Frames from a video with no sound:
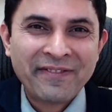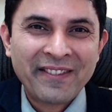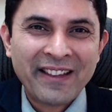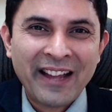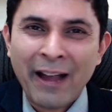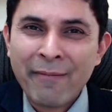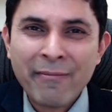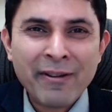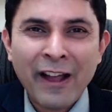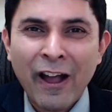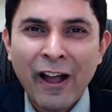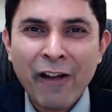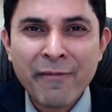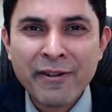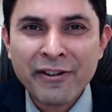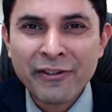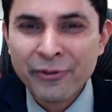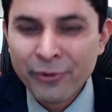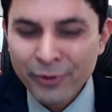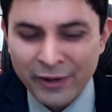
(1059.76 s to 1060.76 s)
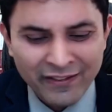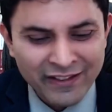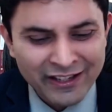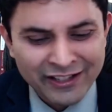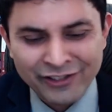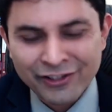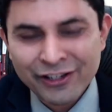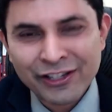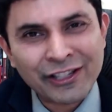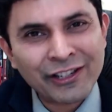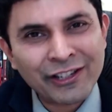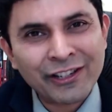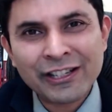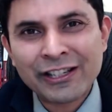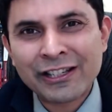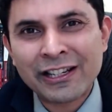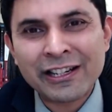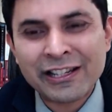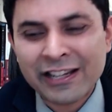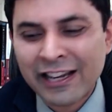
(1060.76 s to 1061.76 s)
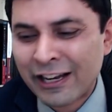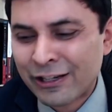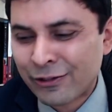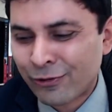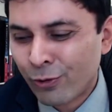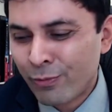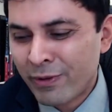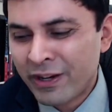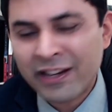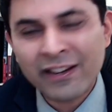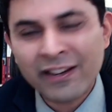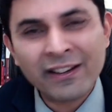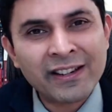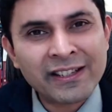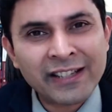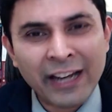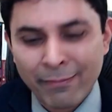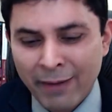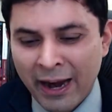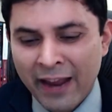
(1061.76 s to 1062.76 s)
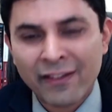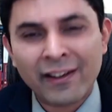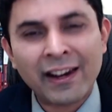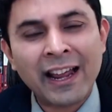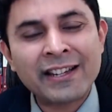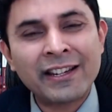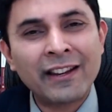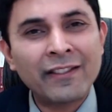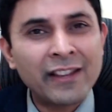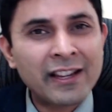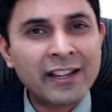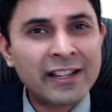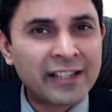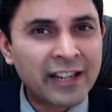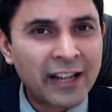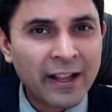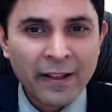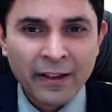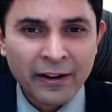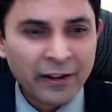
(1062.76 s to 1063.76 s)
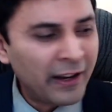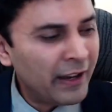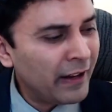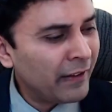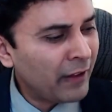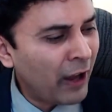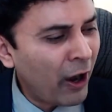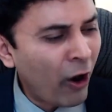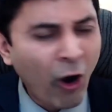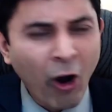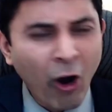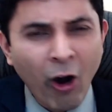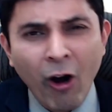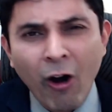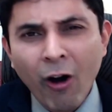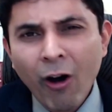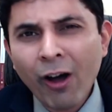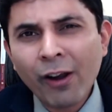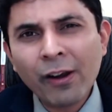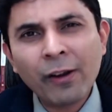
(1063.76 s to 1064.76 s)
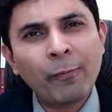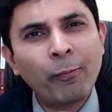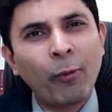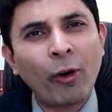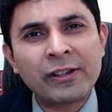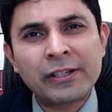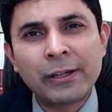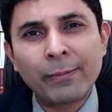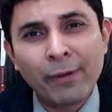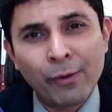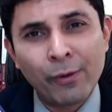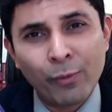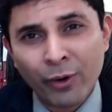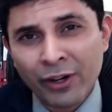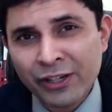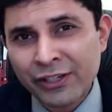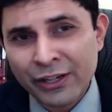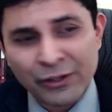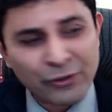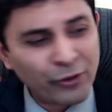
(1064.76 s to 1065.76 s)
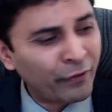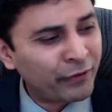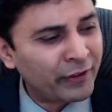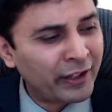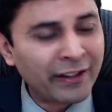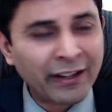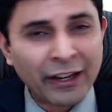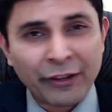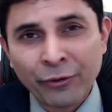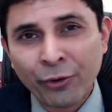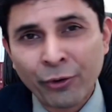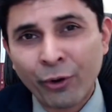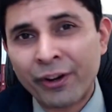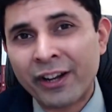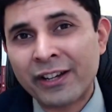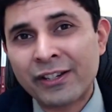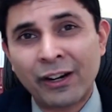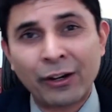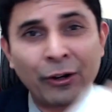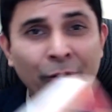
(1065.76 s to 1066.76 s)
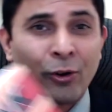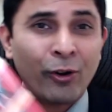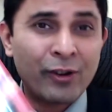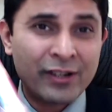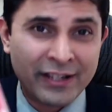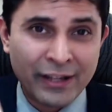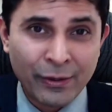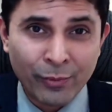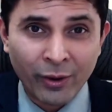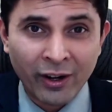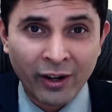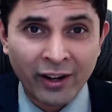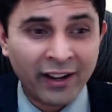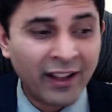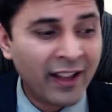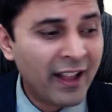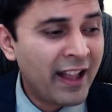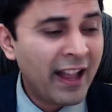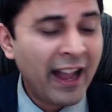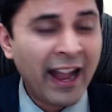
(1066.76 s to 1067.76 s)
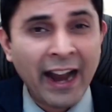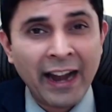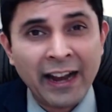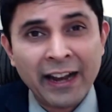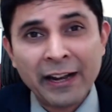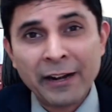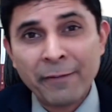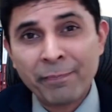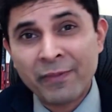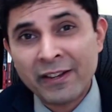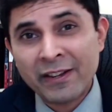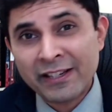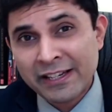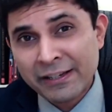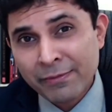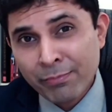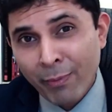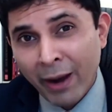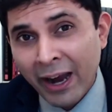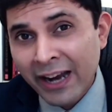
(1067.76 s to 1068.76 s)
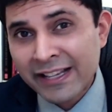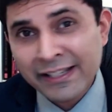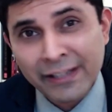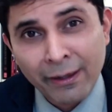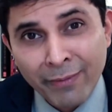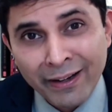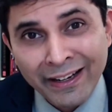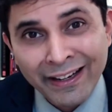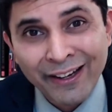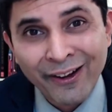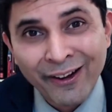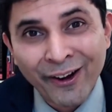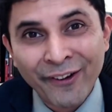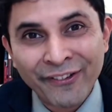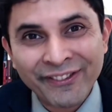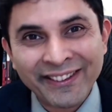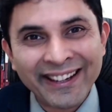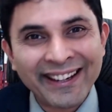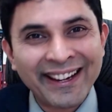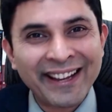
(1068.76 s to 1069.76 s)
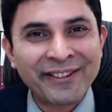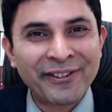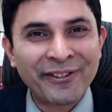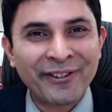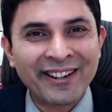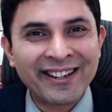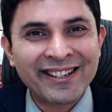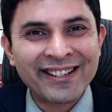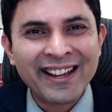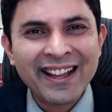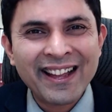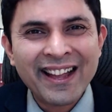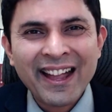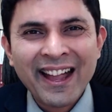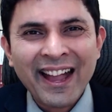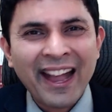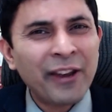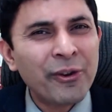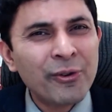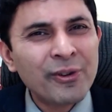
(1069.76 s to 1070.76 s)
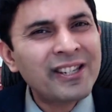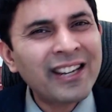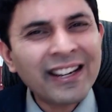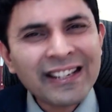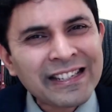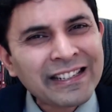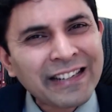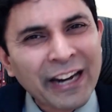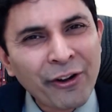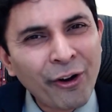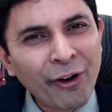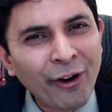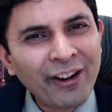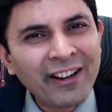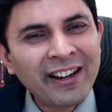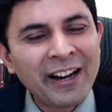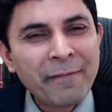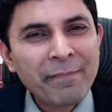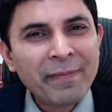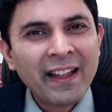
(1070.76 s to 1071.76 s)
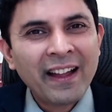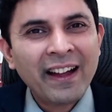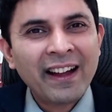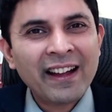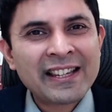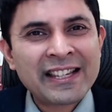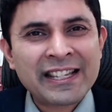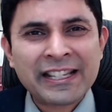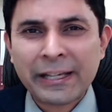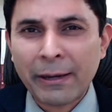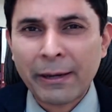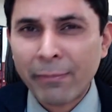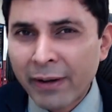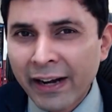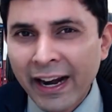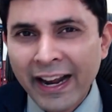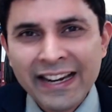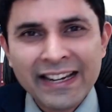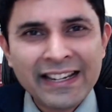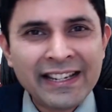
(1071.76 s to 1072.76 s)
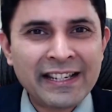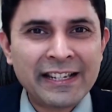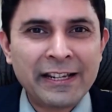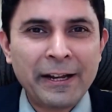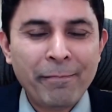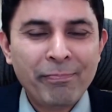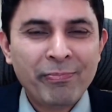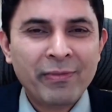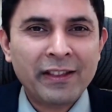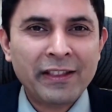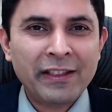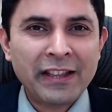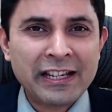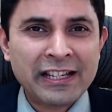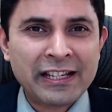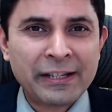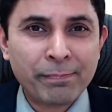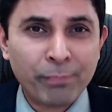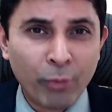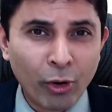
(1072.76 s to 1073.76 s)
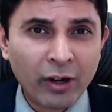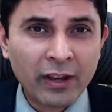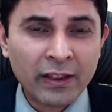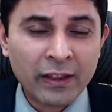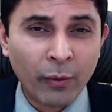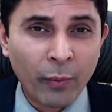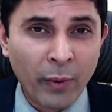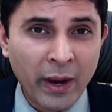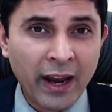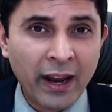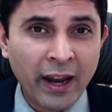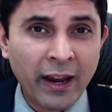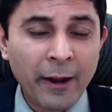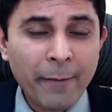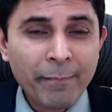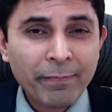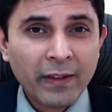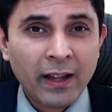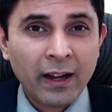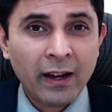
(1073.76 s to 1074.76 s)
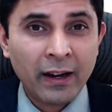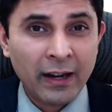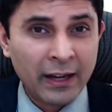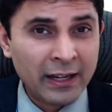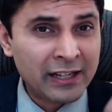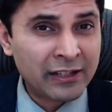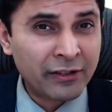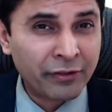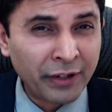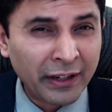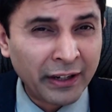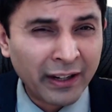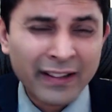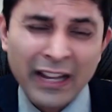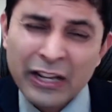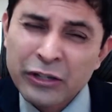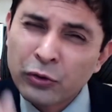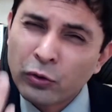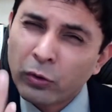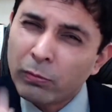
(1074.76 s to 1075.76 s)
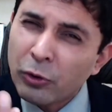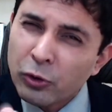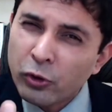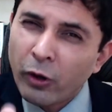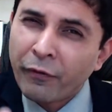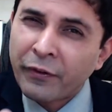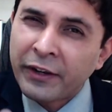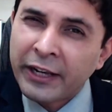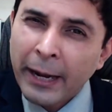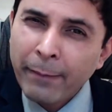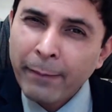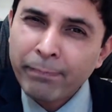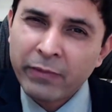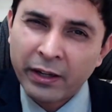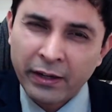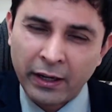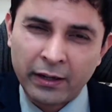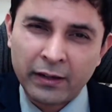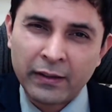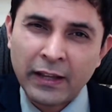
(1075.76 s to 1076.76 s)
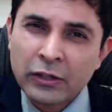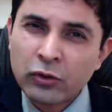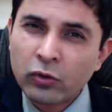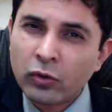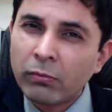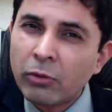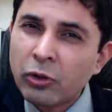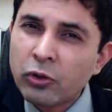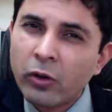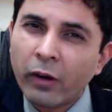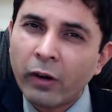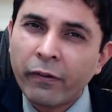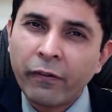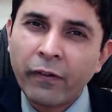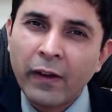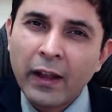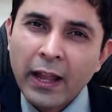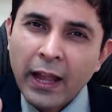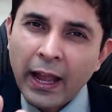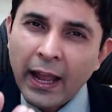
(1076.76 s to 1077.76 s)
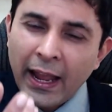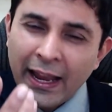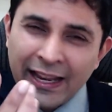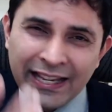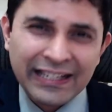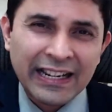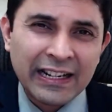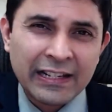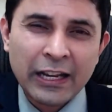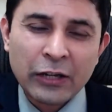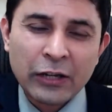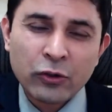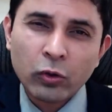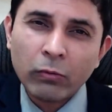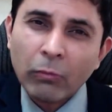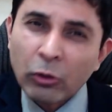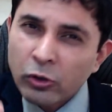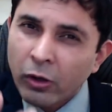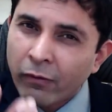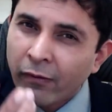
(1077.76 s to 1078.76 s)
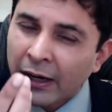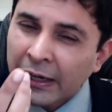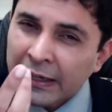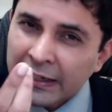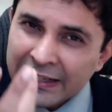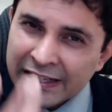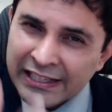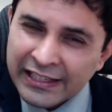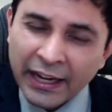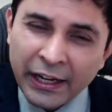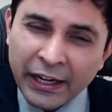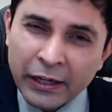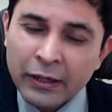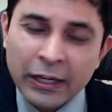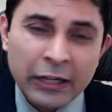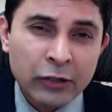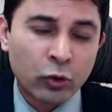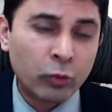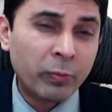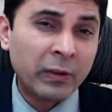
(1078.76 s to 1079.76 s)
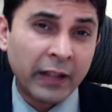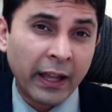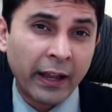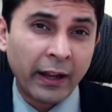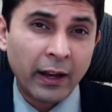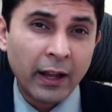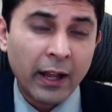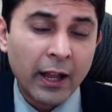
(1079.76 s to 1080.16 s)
I mean, I've been doing this research since last so many years. I'm analyzing this, reading all possible versions of Think and Grow Rich across the world. And this is my summary of Think and Grow Rich. And you just cannot summarize this book the way it is written. There's so much of depth in it. There's so much of essence. There's so much of understanding needs to be there.